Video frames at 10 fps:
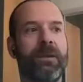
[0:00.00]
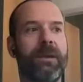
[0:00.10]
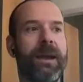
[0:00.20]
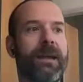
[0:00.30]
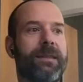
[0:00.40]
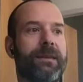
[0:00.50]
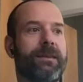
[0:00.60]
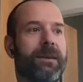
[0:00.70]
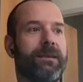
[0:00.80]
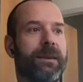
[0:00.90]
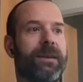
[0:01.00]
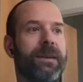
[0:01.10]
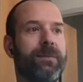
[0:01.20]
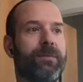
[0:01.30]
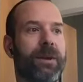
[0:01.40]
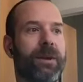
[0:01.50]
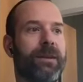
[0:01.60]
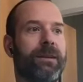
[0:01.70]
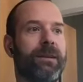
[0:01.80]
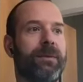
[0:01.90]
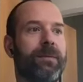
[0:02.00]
Yeah. And I think the key to bringing